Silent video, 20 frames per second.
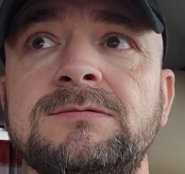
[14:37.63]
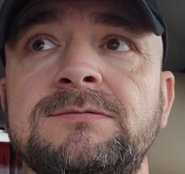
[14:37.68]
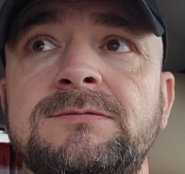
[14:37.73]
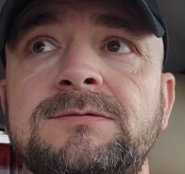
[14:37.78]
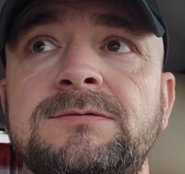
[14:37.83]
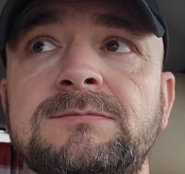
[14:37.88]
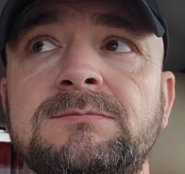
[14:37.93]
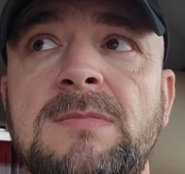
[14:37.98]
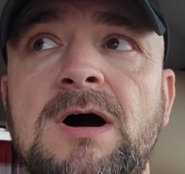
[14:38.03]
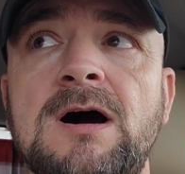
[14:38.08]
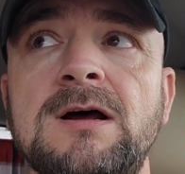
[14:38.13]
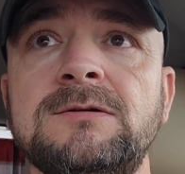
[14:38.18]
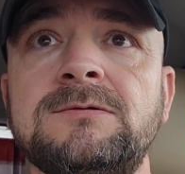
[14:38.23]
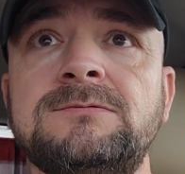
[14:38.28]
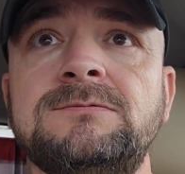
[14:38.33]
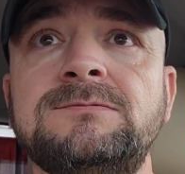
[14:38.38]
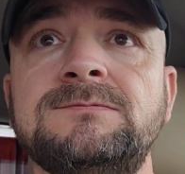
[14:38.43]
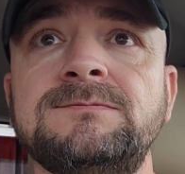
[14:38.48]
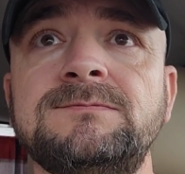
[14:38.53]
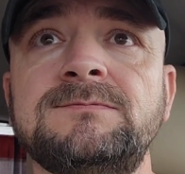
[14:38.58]
model,
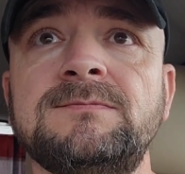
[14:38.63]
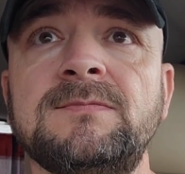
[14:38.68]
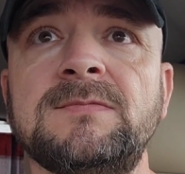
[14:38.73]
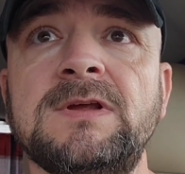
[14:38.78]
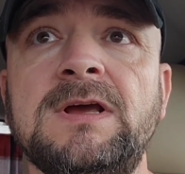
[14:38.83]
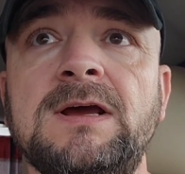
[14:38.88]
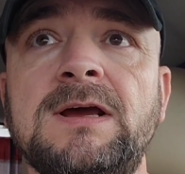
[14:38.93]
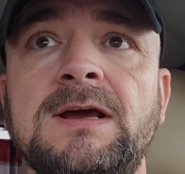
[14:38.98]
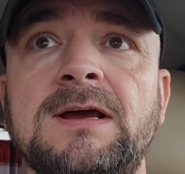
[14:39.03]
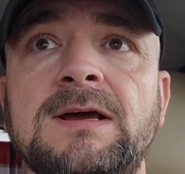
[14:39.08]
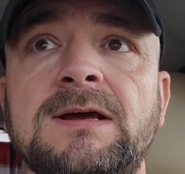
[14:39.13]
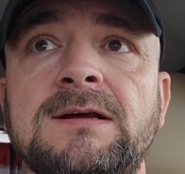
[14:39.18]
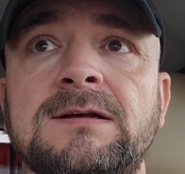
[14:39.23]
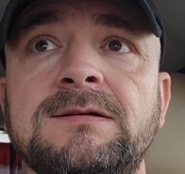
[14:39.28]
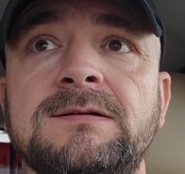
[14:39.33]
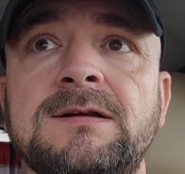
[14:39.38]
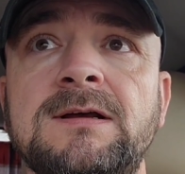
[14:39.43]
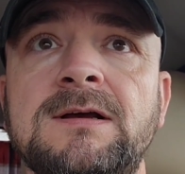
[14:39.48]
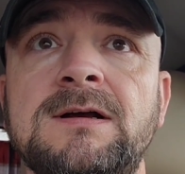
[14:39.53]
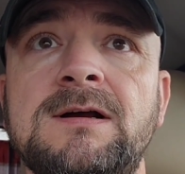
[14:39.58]

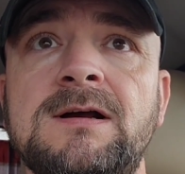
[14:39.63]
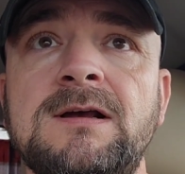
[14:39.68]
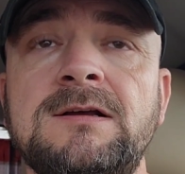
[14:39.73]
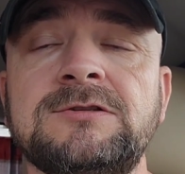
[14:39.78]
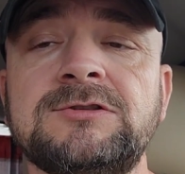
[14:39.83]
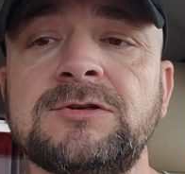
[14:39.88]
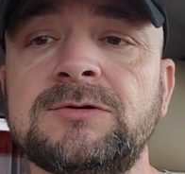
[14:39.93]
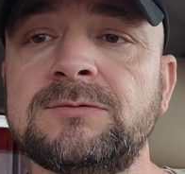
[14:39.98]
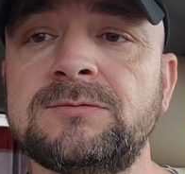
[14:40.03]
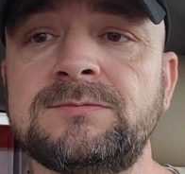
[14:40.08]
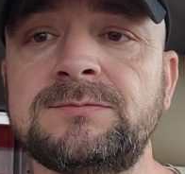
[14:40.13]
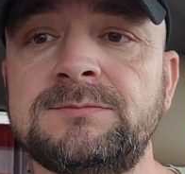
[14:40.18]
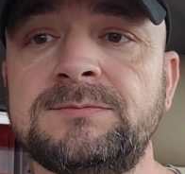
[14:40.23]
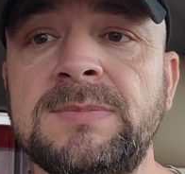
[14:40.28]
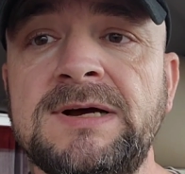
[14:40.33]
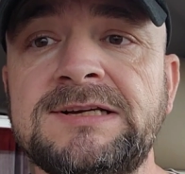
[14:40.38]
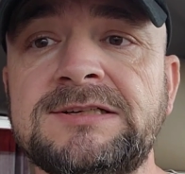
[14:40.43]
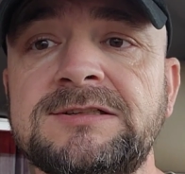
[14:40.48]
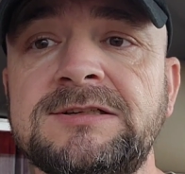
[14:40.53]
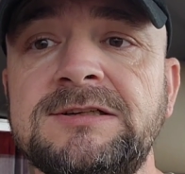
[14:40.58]
and so
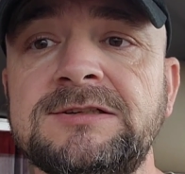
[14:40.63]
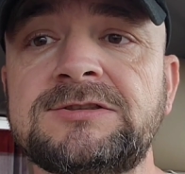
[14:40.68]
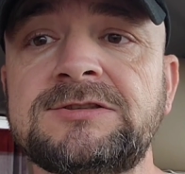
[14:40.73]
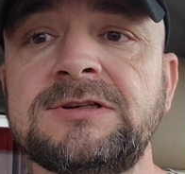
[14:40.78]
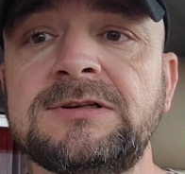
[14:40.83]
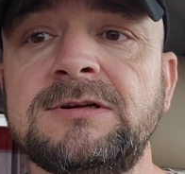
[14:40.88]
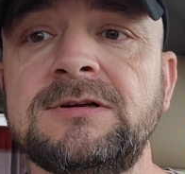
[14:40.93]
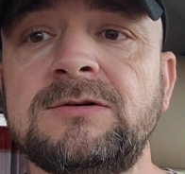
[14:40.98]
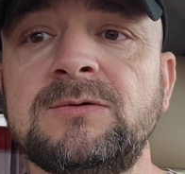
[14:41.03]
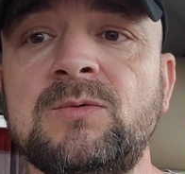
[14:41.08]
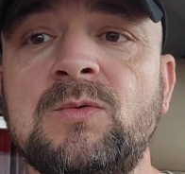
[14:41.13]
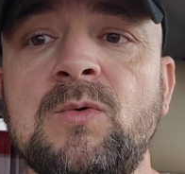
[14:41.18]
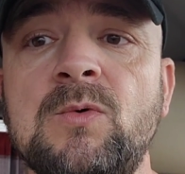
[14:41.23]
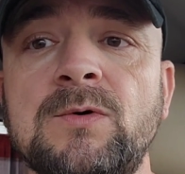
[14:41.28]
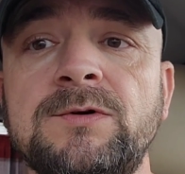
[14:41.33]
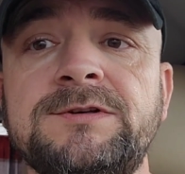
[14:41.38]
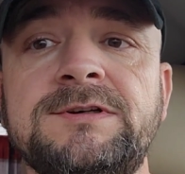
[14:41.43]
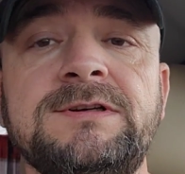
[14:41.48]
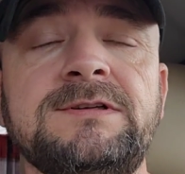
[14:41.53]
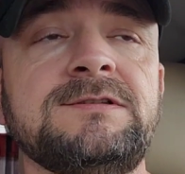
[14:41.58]
basically it's still under
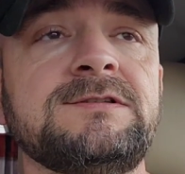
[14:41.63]
warranty.